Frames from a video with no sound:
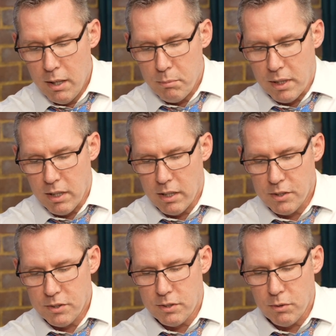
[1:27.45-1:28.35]

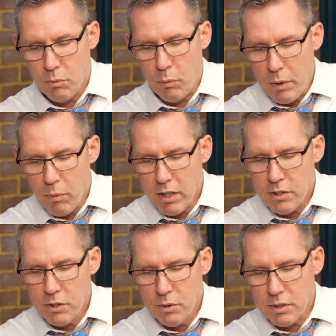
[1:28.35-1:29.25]
because what we want to
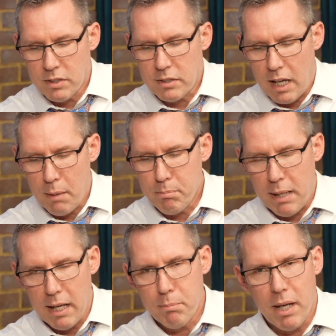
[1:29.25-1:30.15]
do is stop
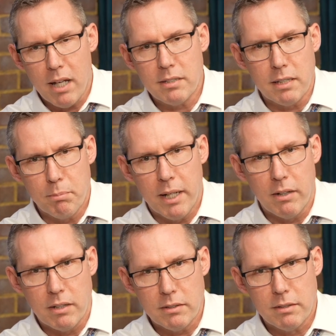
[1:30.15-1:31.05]
bypassing
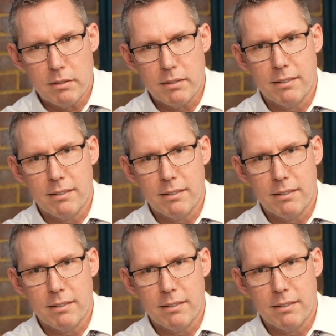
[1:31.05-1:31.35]
parents.